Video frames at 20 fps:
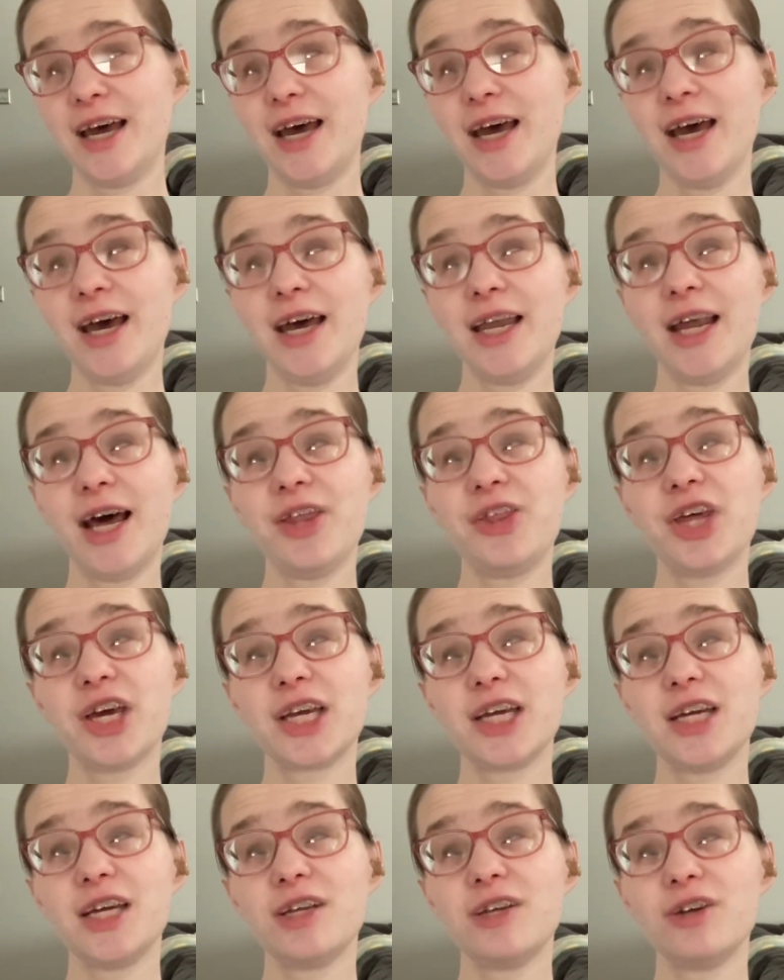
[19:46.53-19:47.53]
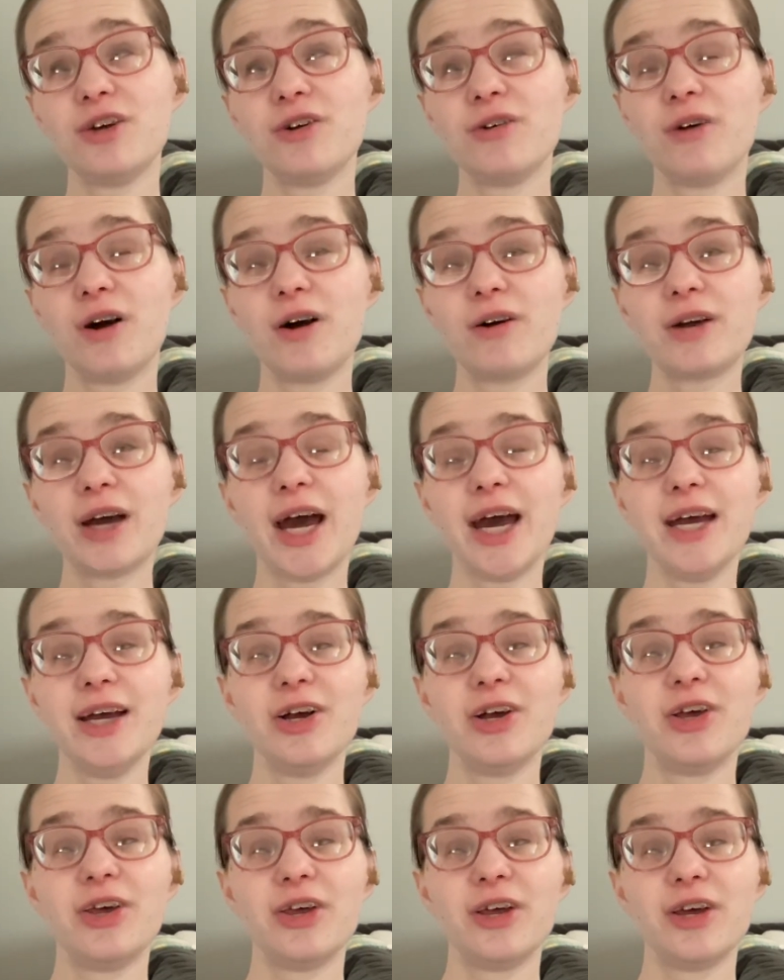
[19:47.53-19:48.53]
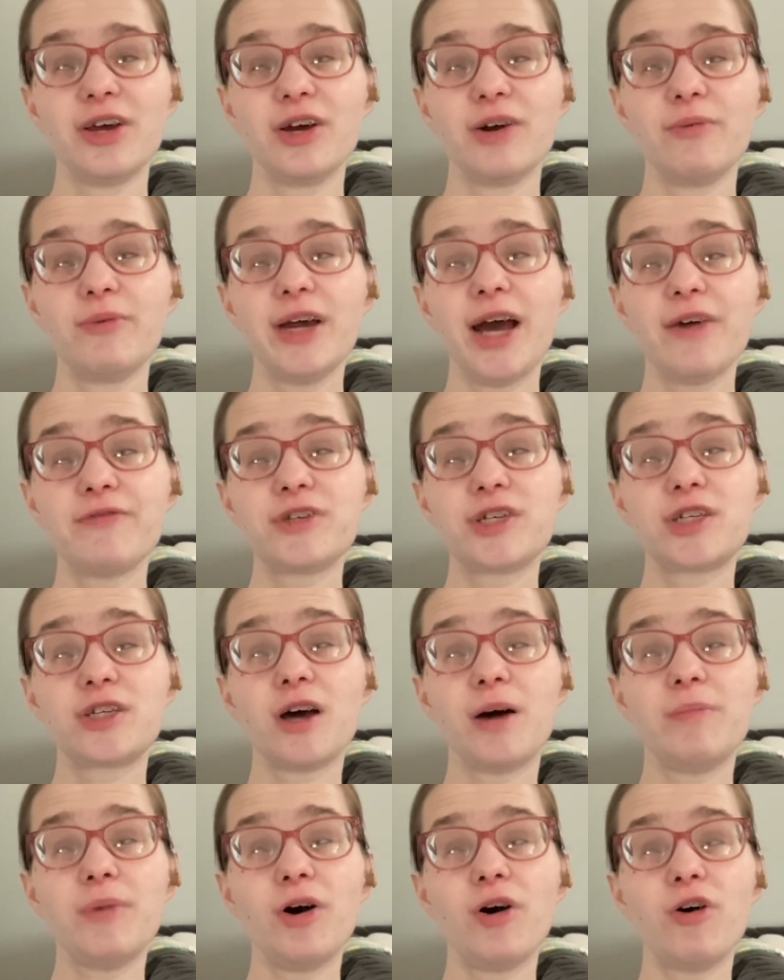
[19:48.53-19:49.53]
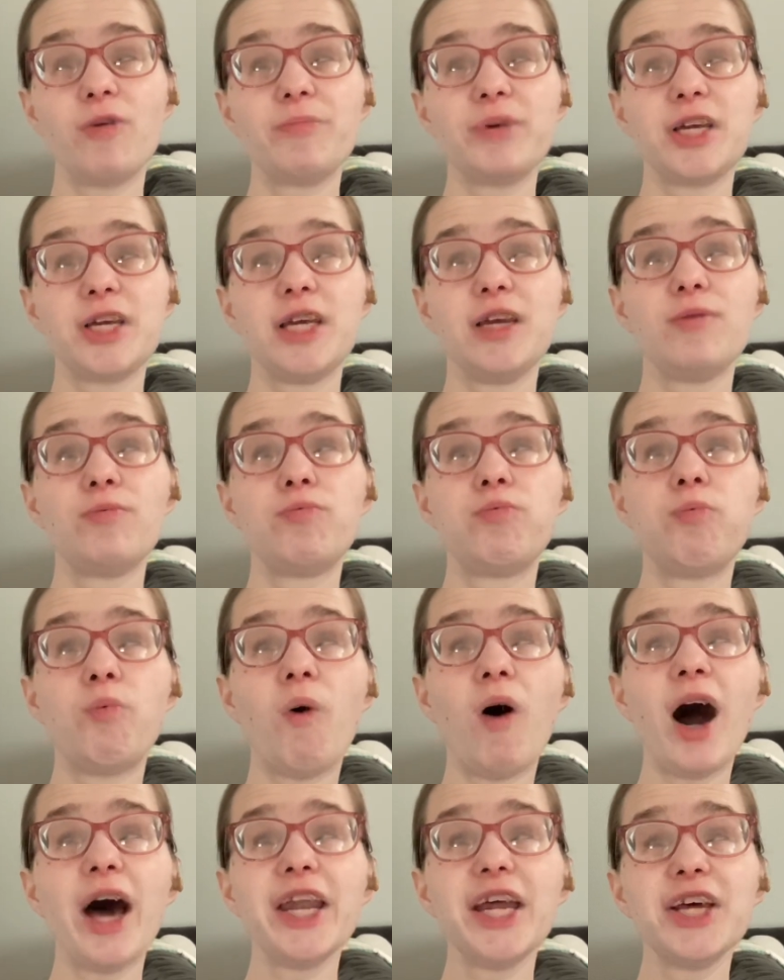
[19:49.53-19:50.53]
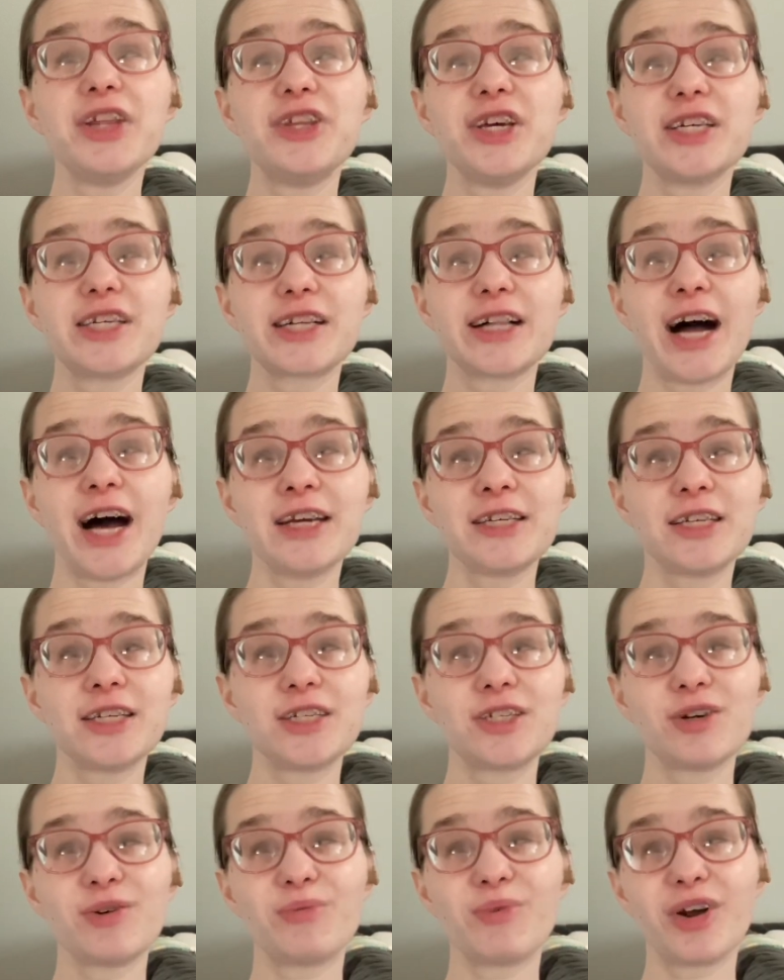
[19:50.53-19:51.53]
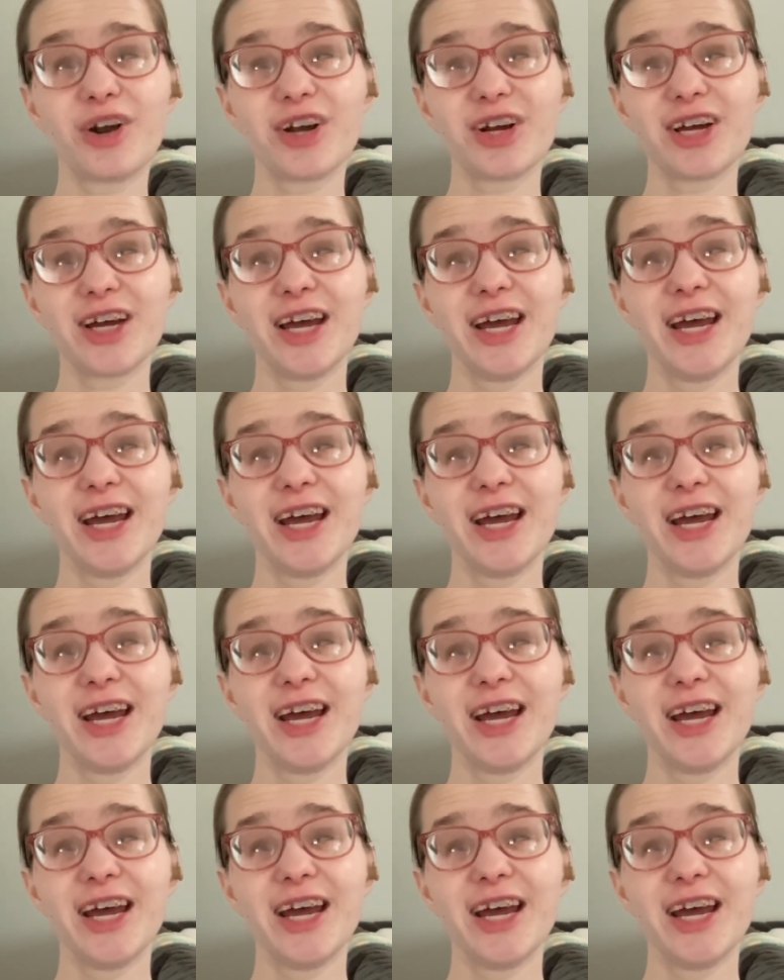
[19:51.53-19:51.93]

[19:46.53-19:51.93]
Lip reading: And I think he knew, okay, we have some hope. He wanted these glasses to work.